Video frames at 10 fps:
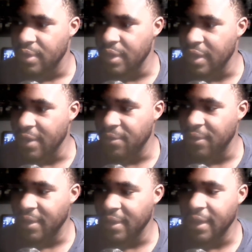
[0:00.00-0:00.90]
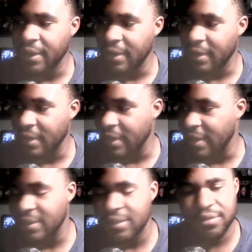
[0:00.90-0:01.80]
I think I
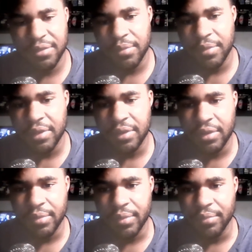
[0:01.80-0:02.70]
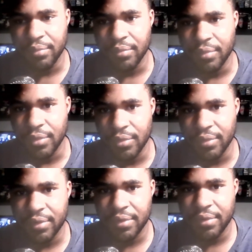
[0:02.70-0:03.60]
like this film a little bit
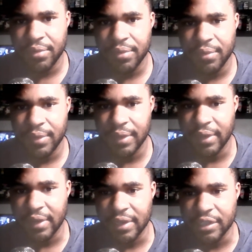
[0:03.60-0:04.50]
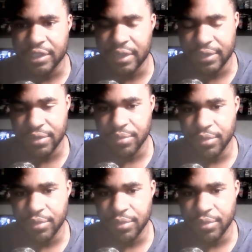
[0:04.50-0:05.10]
more than a lot of chaser